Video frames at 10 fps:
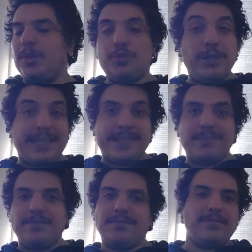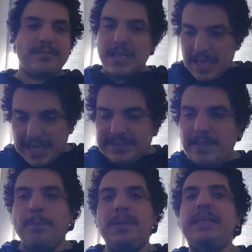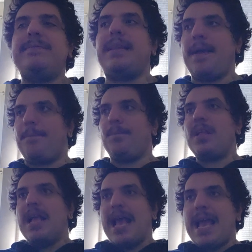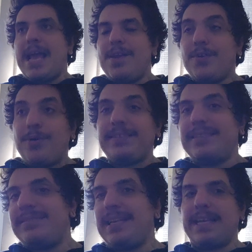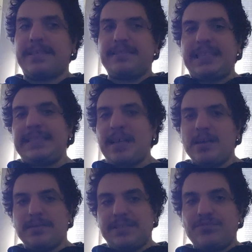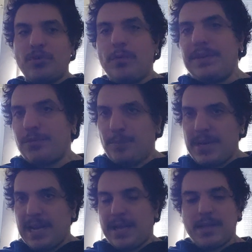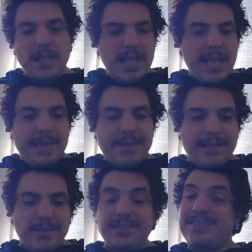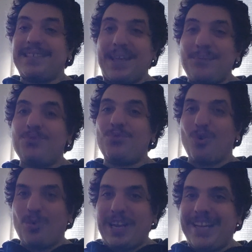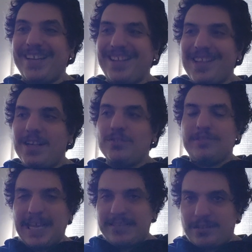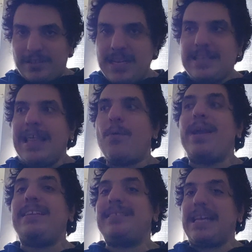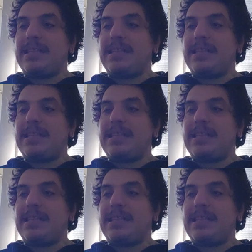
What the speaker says: his. He still believes in him, and the craziest thing is he tells his story to Rita, and he tells the same story to Dexter. That way,